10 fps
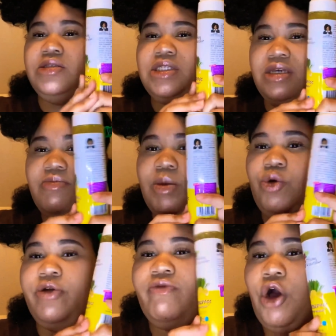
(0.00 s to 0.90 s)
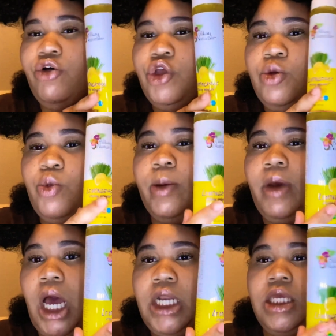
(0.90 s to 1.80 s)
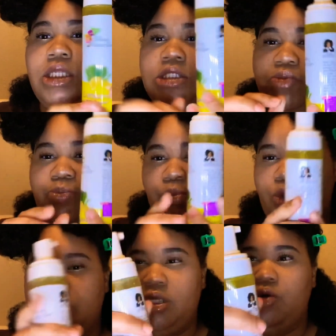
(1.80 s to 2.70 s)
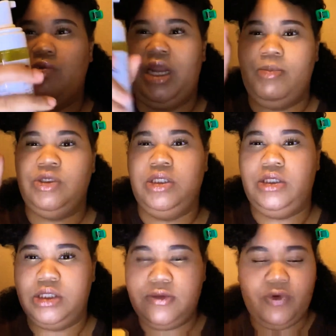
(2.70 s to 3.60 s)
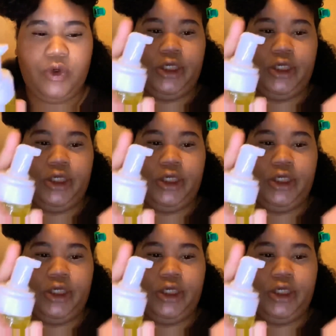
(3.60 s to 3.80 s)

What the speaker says: to give me more volume, more body. This is more so what I'm using this for.